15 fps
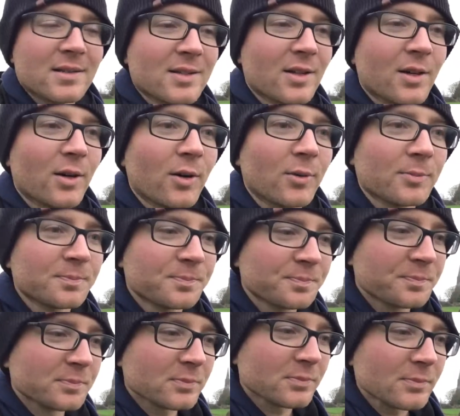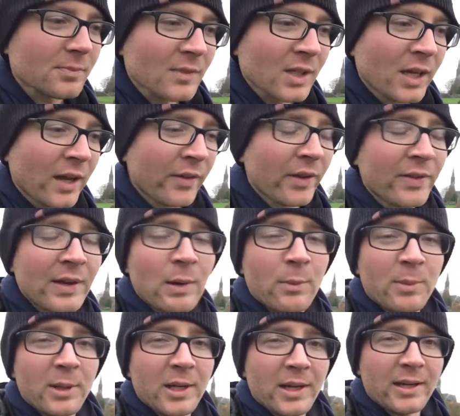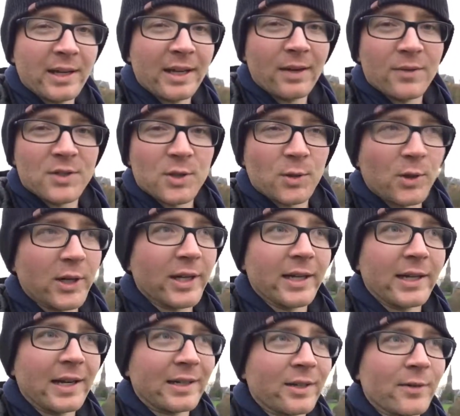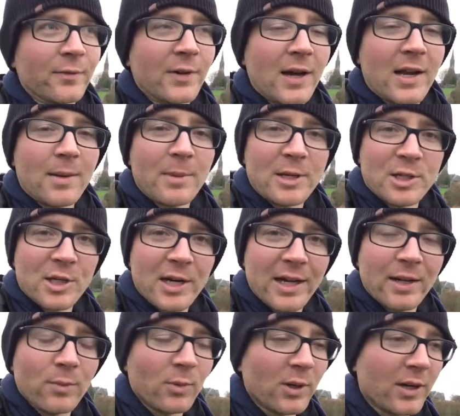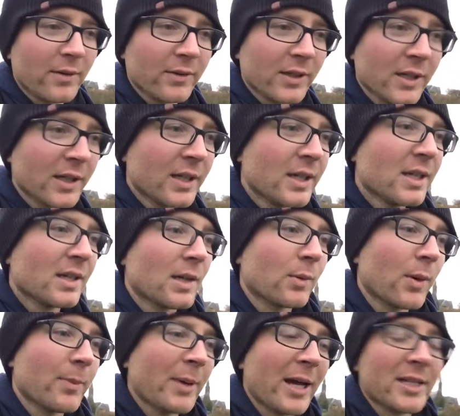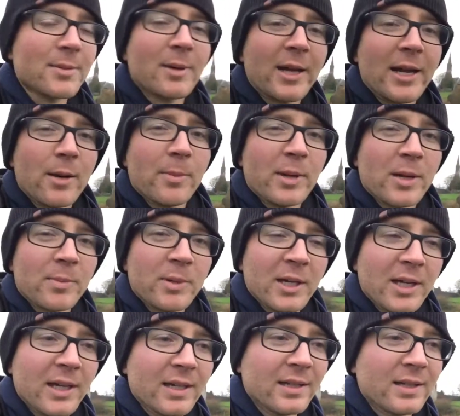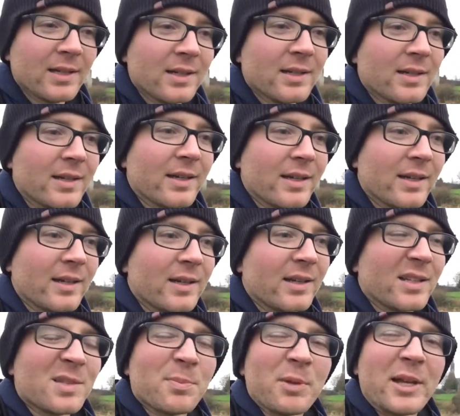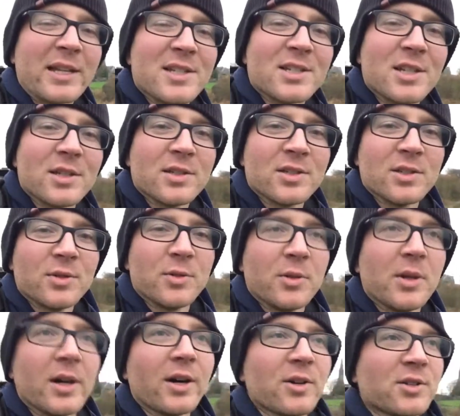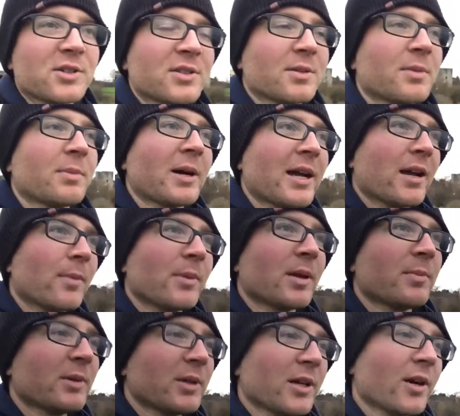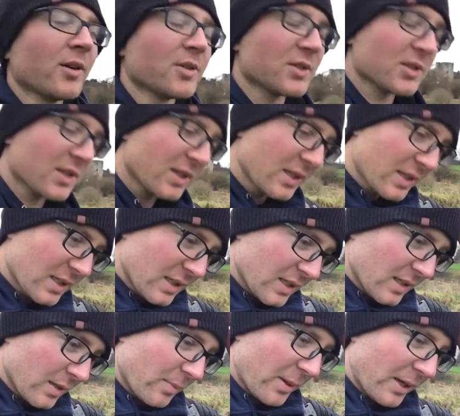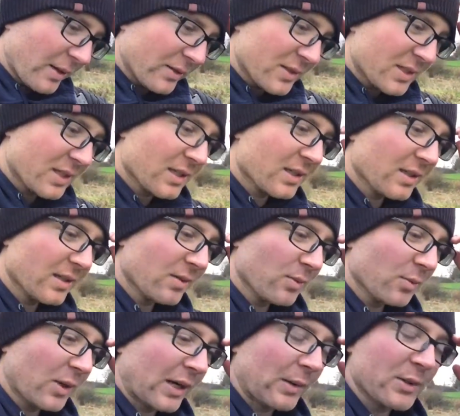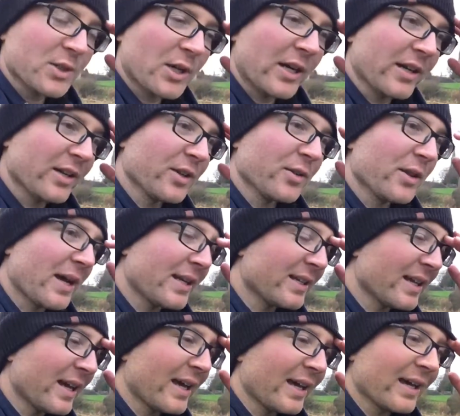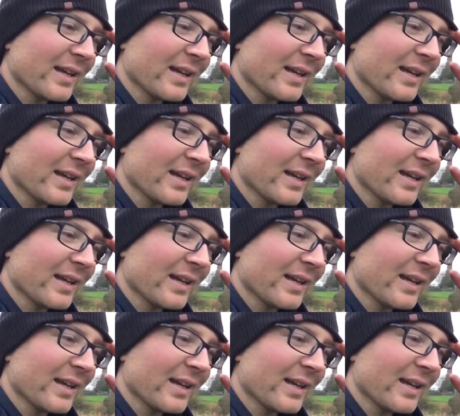So I thought that would be it. End of story. I couldn't find him. I tried, whatever. I went back to my Airbnb and explained to the host, my Airbnb host, about what I was trying to do that day.